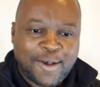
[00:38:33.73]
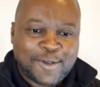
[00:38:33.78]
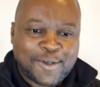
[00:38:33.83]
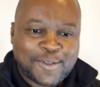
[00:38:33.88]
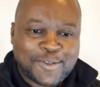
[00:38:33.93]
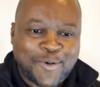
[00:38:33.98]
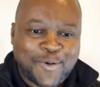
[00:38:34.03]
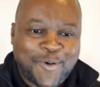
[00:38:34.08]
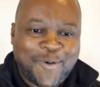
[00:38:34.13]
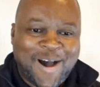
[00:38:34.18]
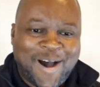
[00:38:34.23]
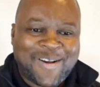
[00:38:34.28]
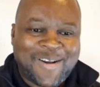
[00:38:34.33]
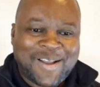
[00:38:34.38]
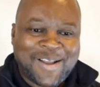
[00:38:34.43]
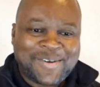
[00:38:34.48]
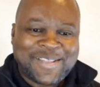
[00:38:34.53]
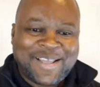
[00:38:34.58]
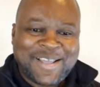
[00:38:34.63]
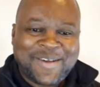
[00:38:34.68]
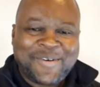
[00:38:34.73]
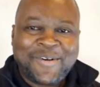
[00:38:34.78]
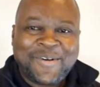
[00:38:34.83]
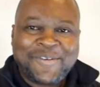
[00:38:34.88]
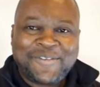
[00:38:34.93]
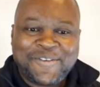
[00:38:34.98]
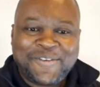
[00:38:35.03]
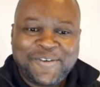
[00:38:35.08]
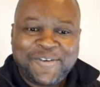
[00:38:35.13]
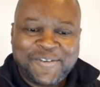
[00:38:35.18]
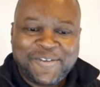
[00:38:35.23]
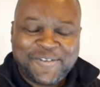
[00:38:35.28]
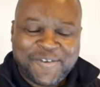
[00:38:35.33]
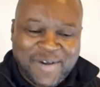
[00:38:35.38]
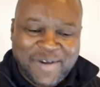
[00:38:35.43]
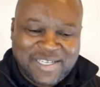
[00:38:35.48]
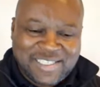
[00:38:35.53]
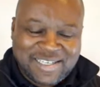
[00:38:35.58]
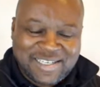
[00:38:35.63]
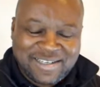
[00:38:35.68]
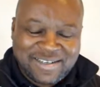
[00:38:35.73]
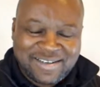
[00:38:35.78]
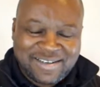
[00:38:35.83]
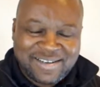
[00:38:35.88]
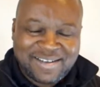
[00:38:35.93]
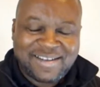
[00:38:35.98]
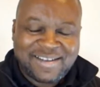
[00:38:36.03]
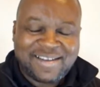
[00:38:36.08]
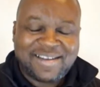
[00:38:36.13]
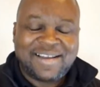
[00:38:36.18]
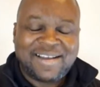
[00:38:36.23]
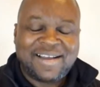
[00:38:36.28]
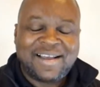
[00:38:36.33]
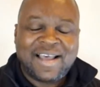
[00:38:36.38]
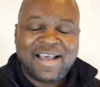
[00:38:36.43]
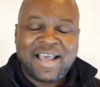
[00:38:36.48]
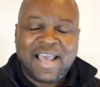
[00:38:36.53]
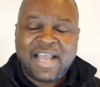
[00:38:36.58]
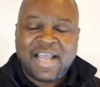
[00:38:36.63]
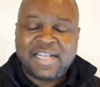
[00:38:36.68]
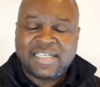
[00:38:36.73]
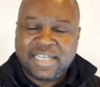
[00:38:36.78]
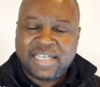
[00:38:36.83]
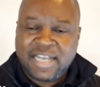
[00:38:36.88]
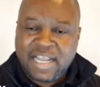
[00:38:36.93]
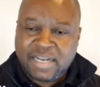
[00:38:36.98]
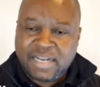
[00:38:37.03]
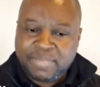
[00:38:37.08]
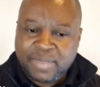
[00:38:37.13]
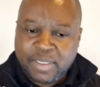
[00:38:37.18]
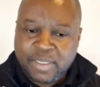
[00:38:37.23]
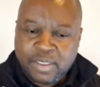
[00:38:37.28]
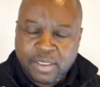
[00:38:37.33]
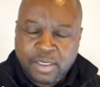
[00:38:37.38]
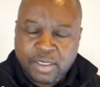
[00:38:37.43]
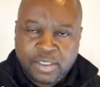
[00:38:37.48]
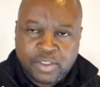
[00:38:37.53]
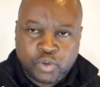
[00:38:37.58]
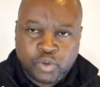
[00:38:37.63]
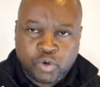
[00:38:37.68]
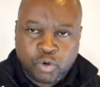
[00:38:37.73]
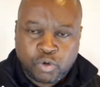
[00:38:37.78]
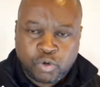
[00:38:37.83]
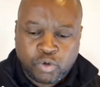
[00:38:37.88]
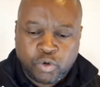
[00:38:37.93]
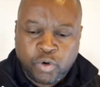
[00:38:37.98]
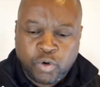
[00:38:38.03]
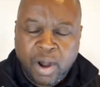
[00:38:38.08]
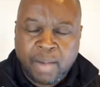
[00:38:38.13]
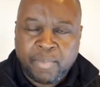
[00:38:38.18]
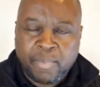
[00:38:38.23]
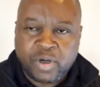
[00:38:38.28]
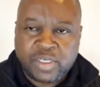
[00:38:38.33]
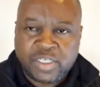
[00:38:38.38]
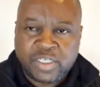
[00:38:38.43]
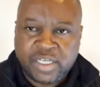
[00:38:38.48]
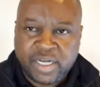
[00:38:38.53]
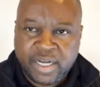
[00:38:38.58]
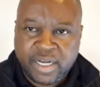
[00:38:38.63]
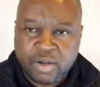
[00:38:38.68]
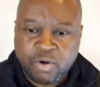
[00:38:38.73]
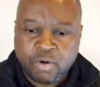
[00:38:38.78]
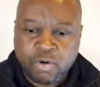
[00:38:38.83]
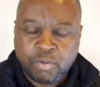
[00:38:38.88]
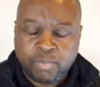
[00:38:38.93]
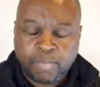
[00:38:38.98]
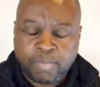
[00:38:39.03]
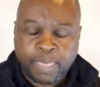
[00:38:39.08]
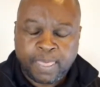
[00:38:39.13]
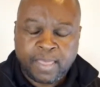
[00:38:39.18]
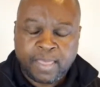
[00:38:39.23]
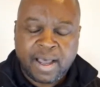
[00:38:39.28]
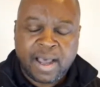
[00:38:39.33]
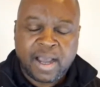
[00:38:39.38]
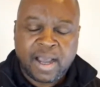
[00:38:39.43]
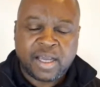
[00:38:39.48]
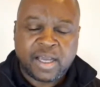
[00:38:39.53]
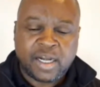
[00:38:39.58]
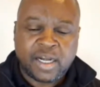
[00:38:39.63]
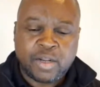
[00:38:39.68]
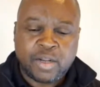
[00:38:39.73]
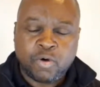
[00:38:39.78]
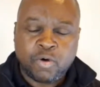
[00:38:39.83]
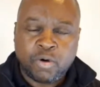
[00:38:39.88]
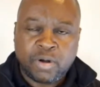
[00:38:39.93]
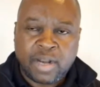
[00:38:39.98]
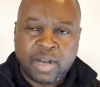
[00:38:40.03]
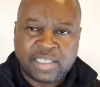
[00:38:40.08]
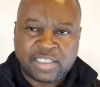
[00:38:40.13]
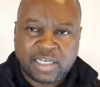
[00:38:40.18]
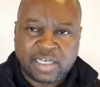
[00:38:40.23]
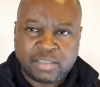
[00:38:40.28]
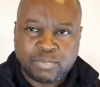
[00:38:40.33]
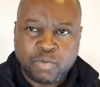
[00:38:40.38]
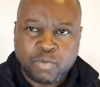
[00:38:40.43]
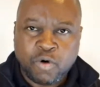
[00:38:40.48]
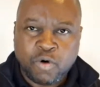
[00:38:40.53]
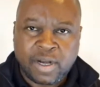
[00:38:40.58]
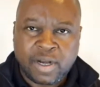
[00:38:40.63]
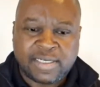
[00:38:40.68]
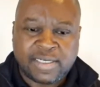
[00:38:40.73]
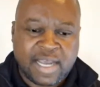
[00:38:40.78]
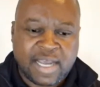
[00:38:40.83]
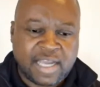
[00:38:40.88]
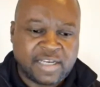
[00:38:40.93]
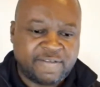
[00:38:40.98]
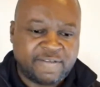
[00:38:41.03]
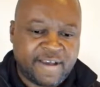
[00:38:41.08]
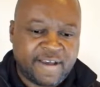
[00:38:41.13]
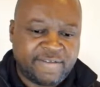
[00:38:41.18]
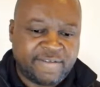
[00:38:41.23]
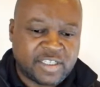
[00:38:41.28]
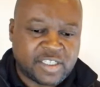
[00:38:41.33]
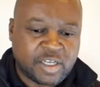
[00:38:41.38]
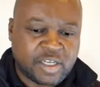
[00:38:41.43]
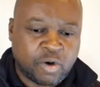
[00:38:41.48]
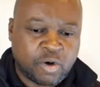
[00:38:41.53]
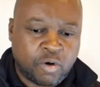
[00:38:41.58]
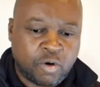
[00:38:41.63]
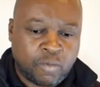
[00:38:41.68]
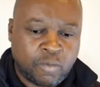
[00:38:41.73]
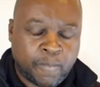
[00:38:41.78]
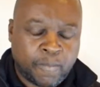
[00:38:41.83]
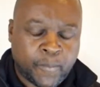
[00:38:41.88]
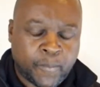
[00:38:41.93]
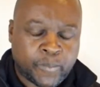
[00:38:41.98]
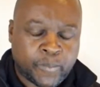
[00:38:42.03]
So I'd like to thank all of you for watching, and let me talk to you about Gringo. Gringo Lazarus Bora died 5 years ago.